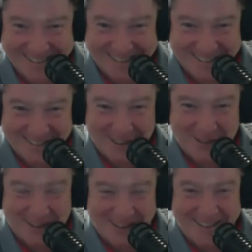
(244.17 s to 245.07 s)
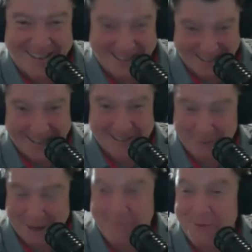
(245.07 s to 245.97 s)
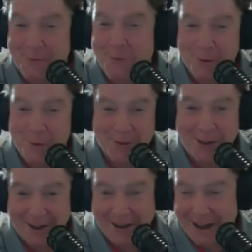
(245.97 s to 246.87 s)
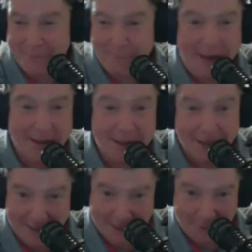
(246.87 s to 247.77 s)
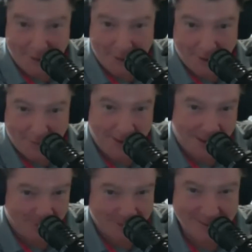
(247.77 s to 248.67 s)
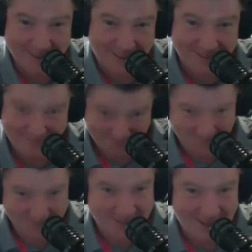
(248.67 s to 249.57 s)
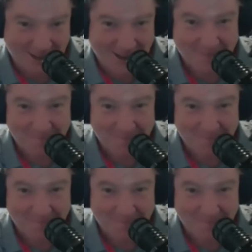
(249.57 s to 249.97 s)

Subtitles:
So yes, but I'm the 4th. I'm batting cleanup in our family. So there you go.